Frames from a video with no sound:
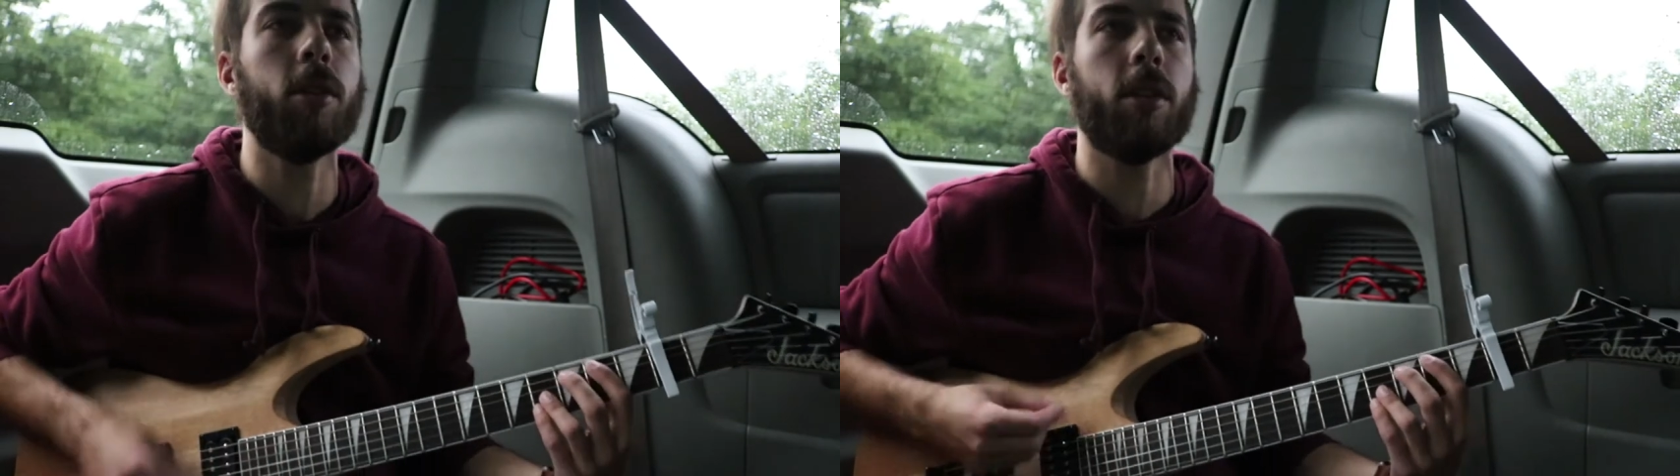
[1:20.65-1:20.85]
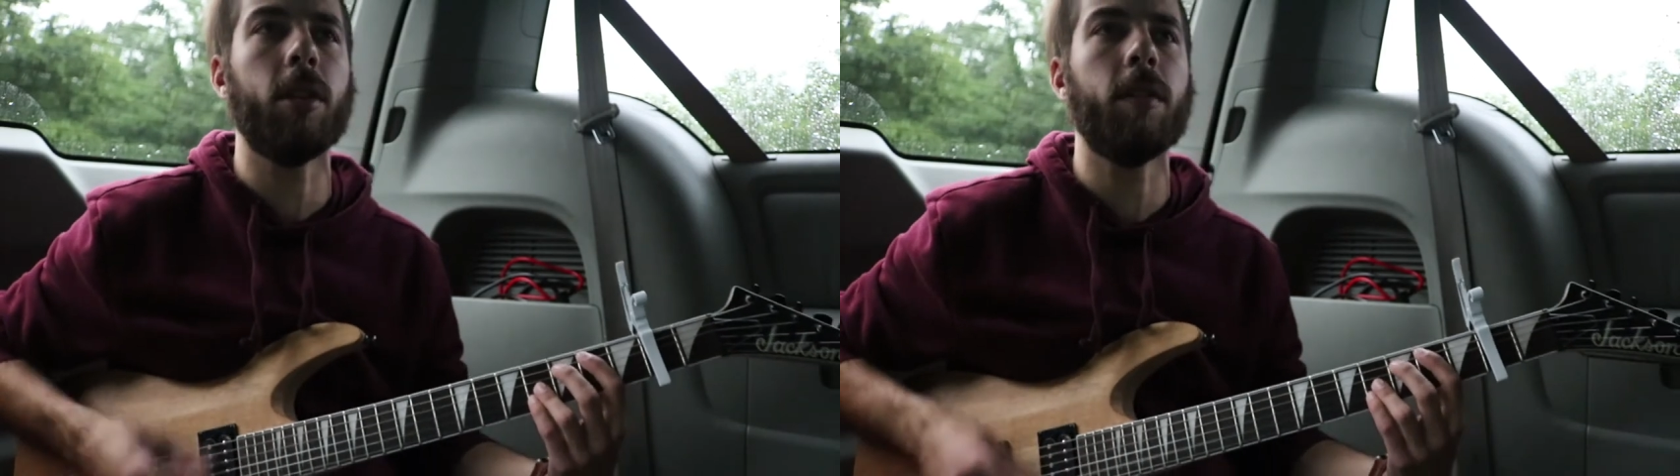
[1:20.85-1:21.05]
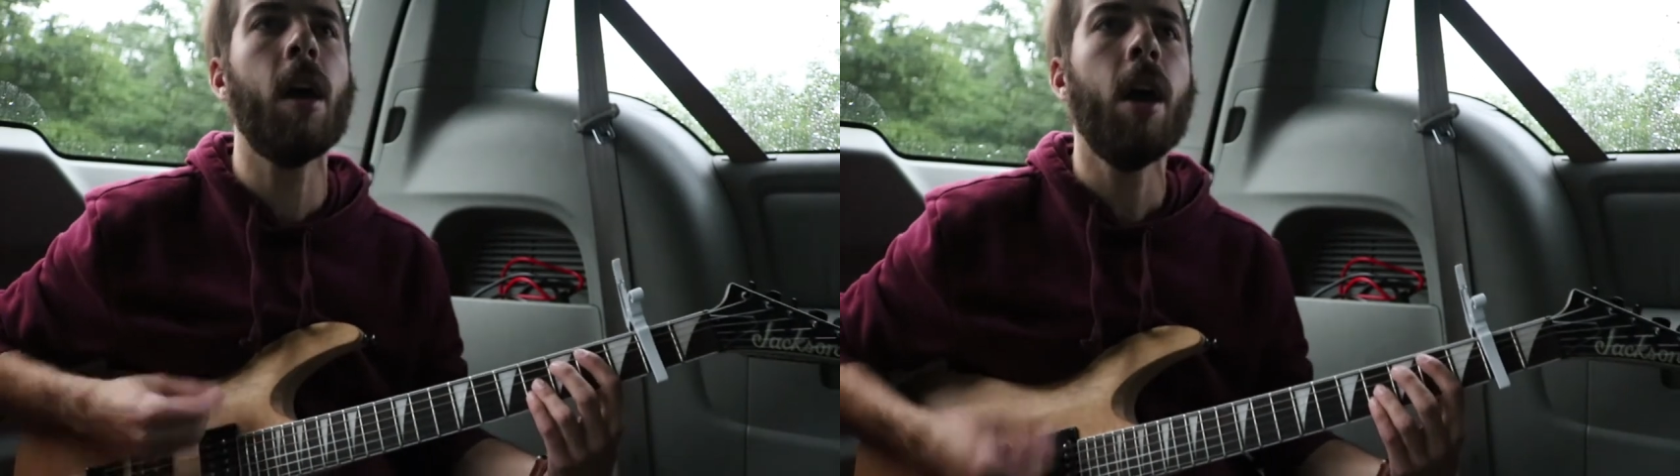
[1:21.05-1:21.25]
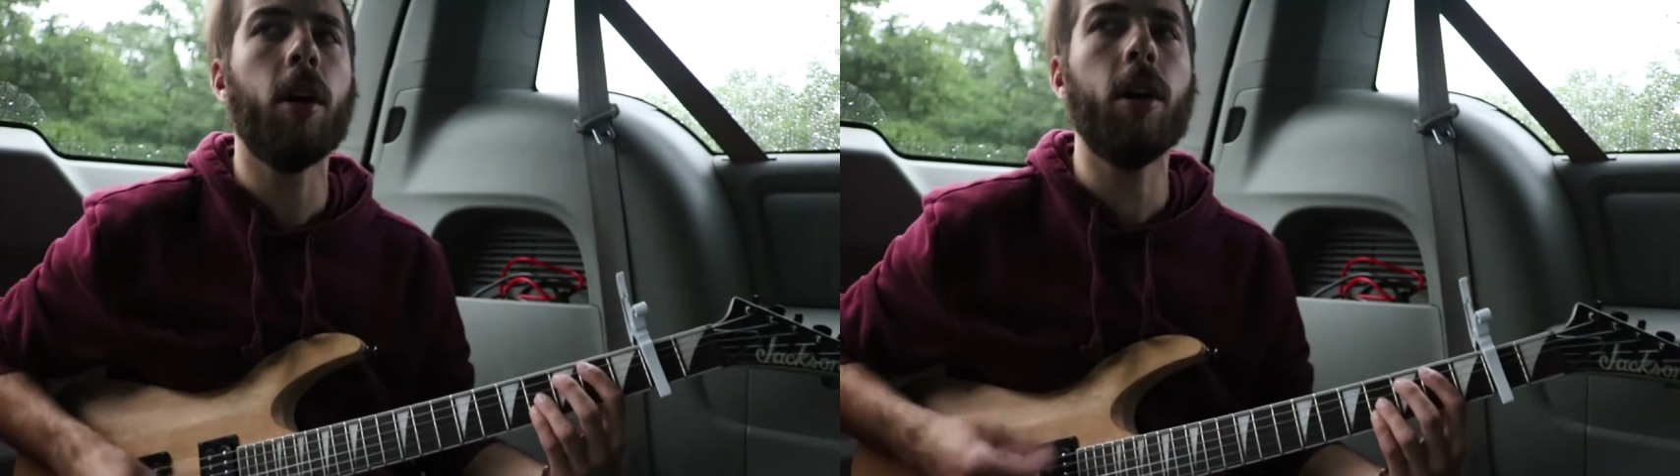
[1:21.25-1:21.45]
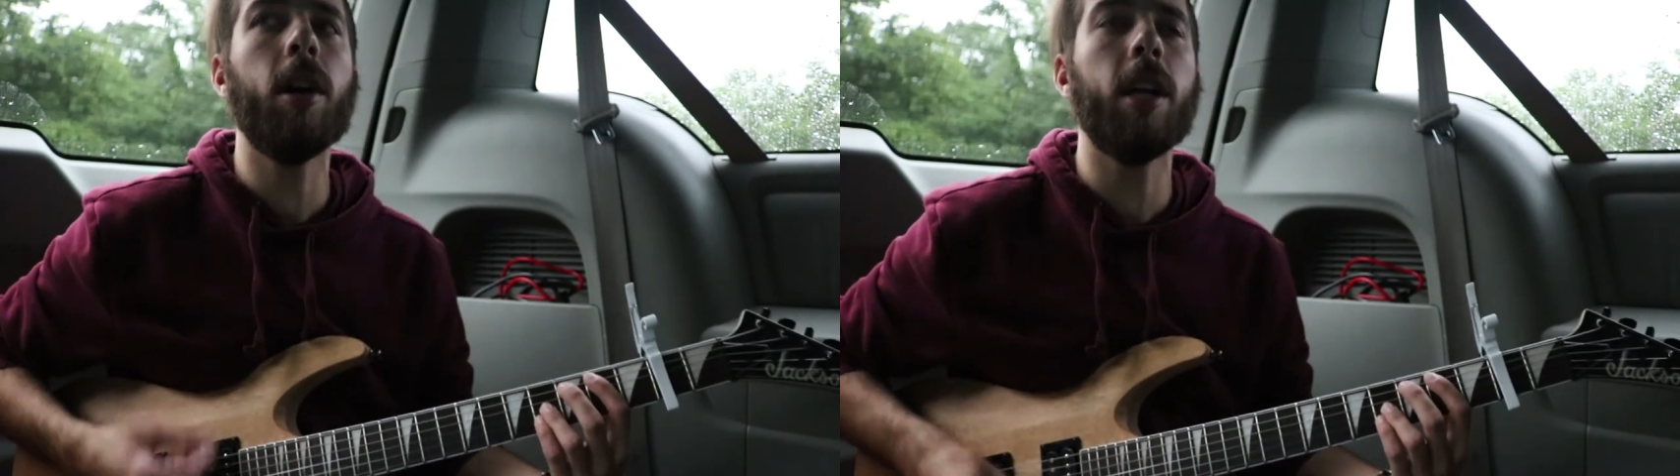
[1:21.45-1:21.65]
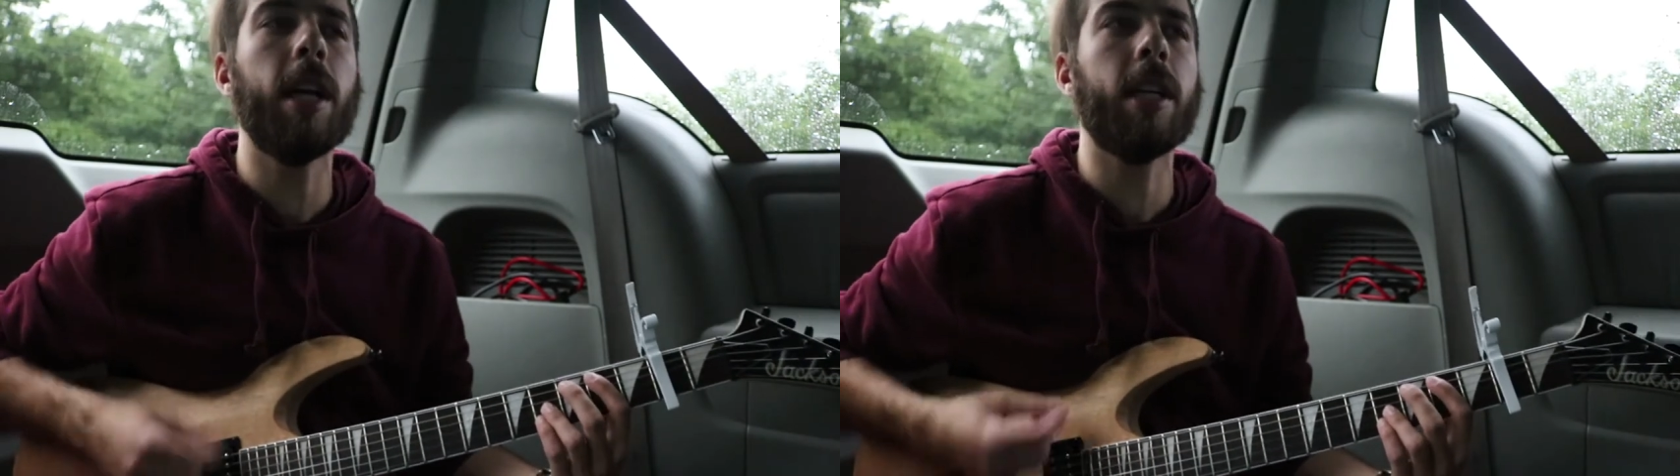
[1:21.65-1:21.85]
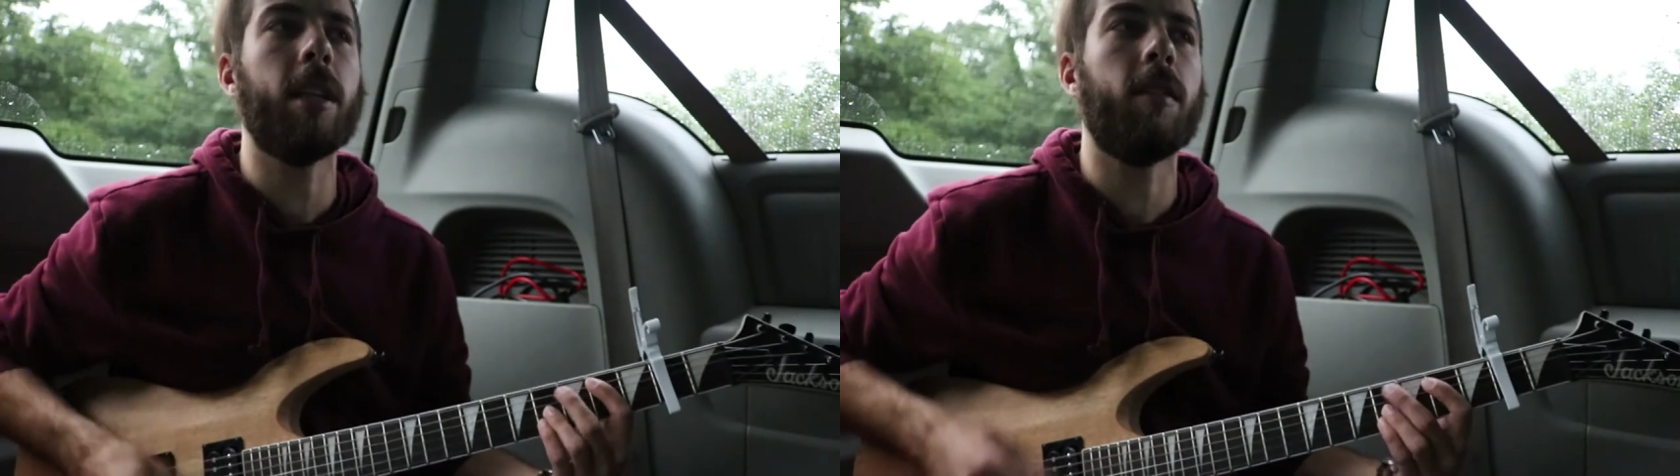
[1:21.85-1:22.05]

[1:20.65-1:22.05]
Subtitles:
cause all I can